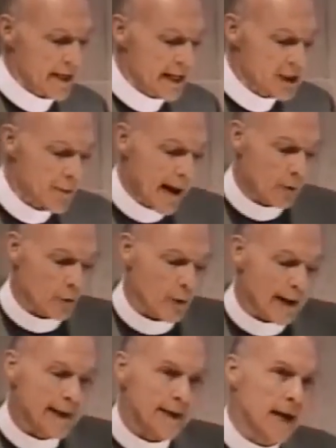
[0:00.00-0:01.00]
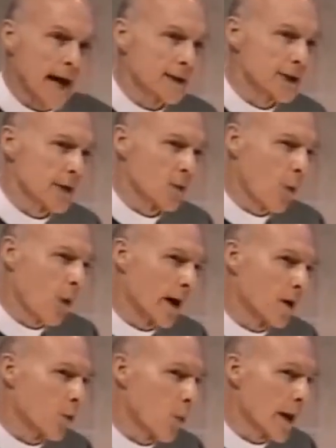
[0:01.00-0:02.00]
It's about recognizing
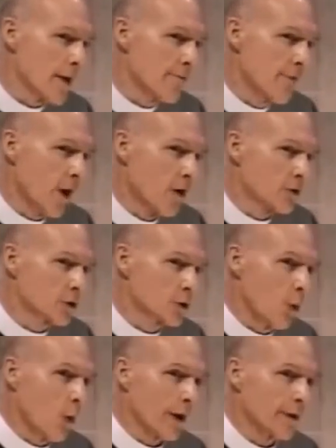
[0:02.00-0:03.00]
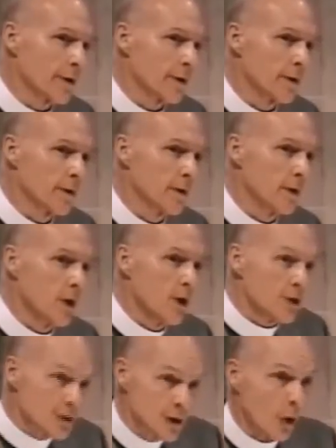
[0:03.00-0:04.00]
where we fall short
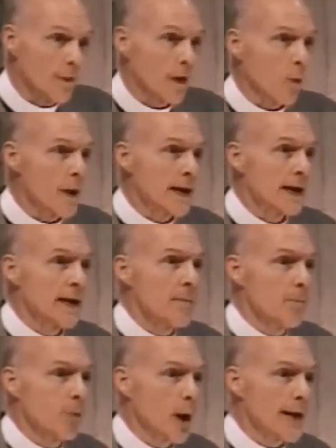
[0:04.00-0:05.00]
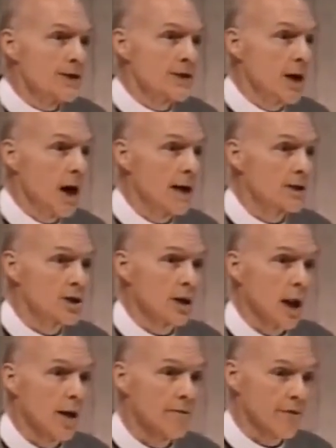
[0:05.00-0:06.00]
so that we can embrace God's
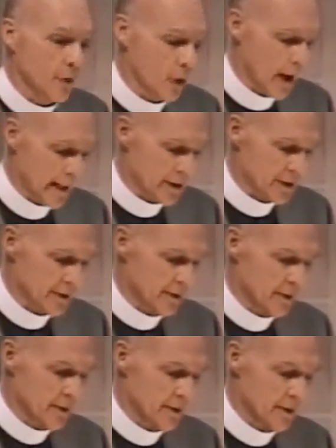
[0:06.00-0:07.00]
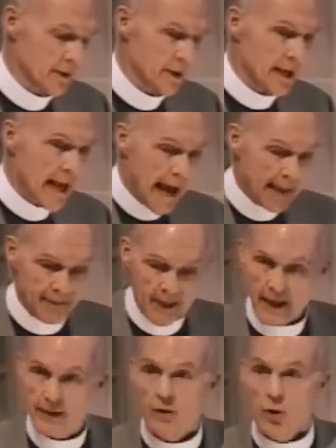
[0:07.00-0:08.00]
love for us and
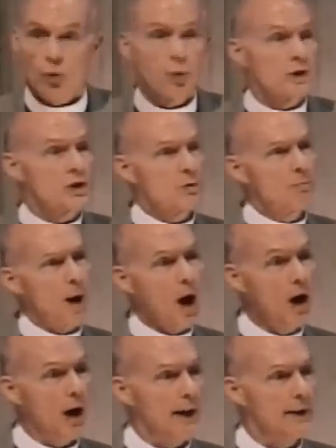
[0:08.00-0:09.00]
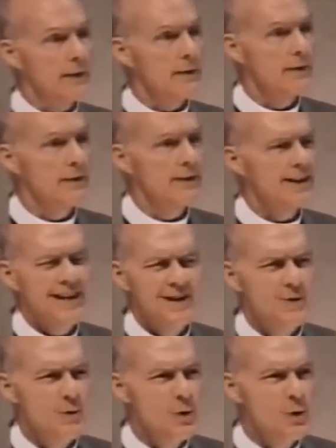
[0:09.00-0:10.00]
then respond
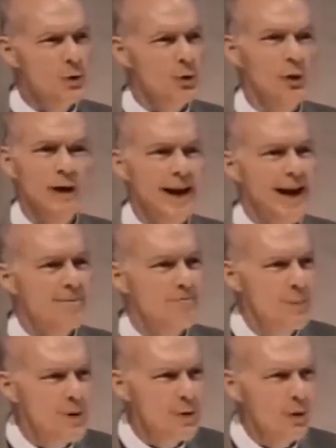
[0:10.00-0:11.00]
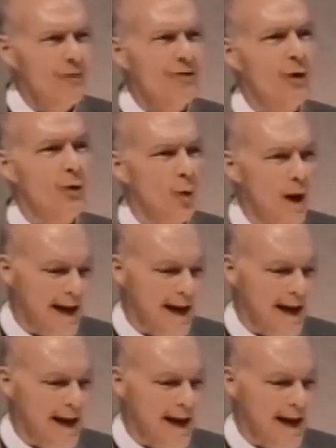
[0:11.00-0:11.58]
in new and beautiful